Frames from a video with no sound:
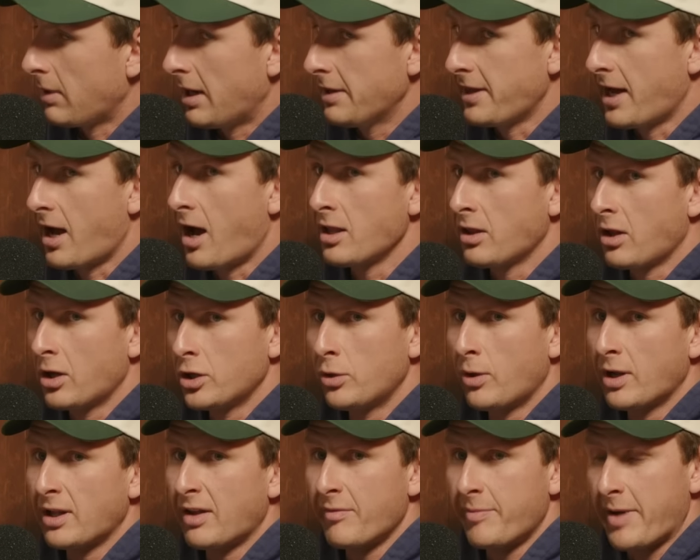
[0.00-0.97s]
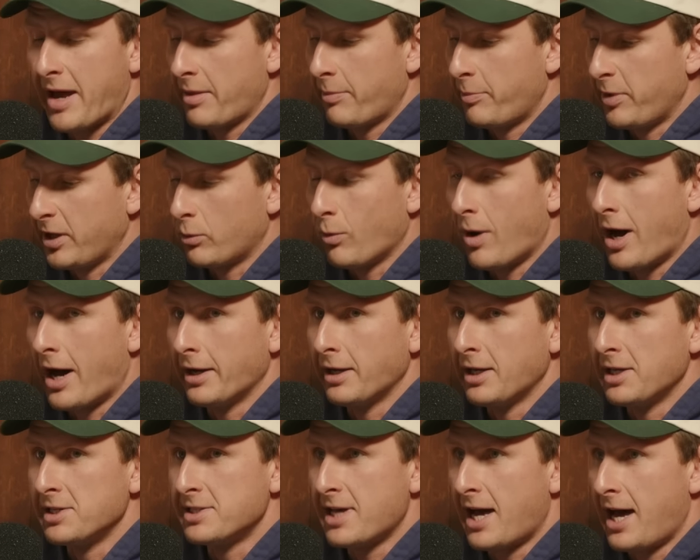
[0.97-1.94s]
Right. That I you know I love about the pick
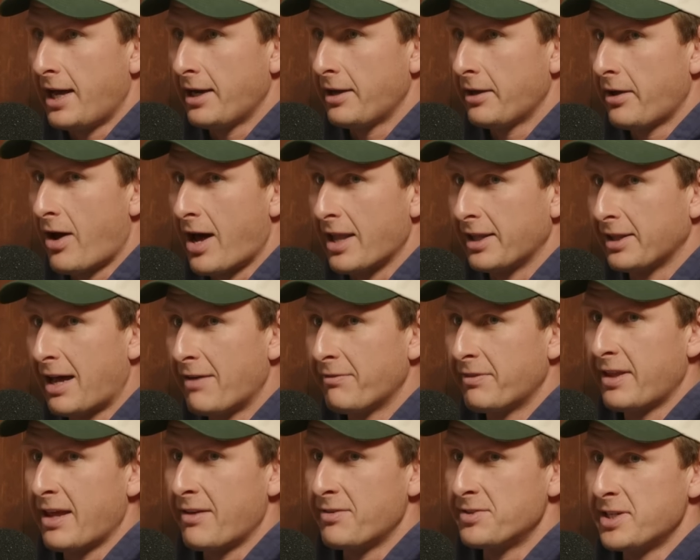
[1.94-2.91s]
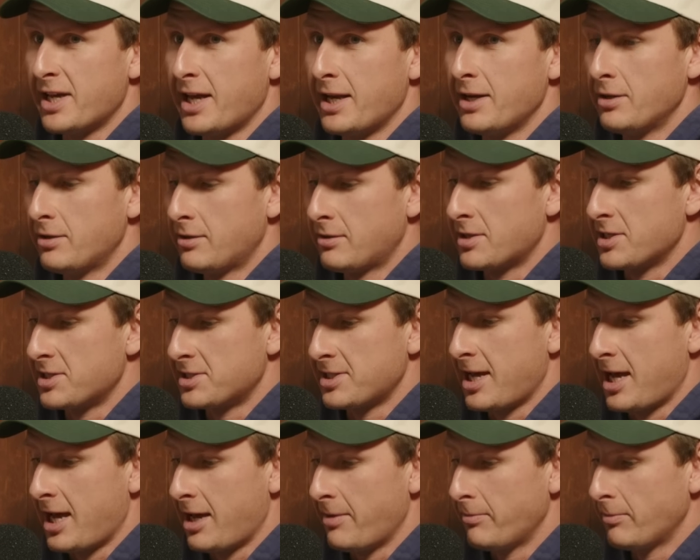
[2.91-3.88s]
one is that I love that they've said to
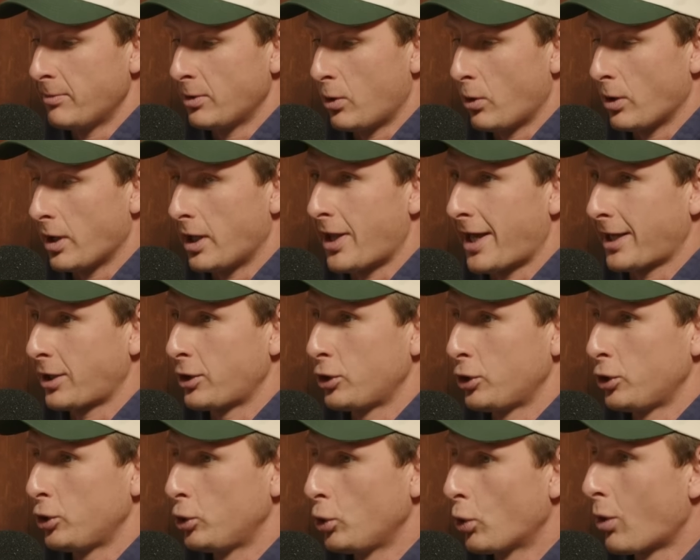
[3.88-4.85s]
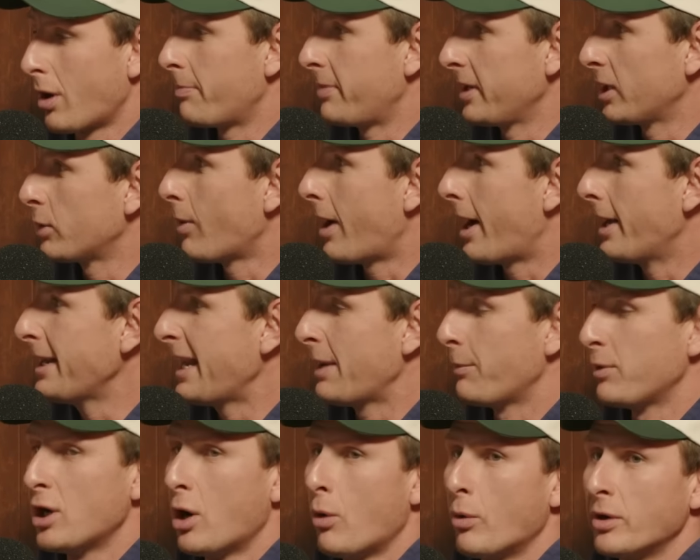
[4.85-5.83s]
Sam Lalor like you're our pick one,
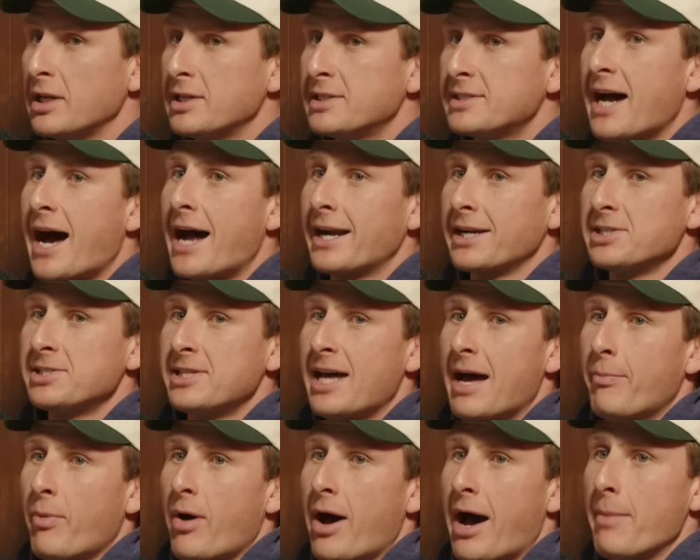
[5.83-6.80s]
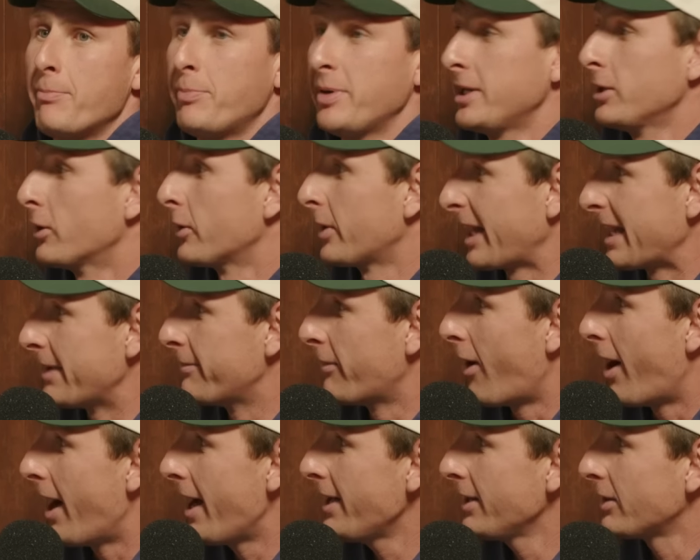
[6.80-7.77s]
and we don't want to tarnish that by bidding on
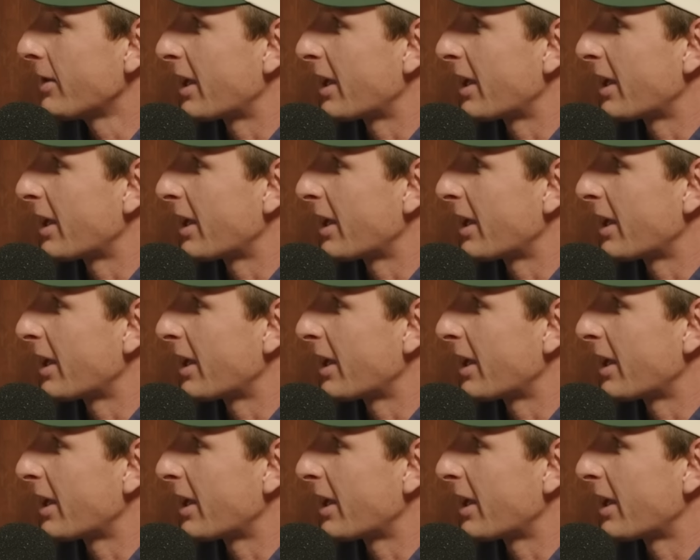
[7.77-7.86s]
Levi.